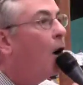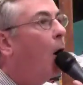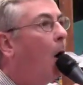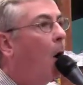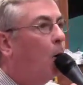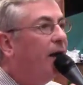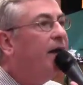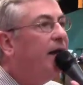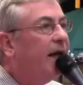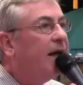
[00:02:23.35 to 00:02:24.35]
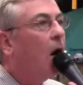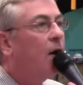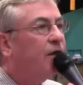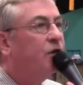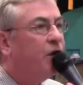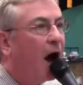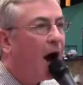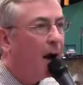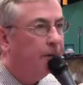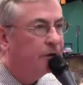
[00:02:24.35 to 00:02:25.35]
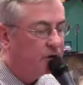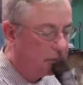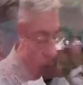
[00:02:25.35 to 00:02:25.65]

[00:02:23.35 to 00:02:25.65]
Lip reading: All we need are the jobs.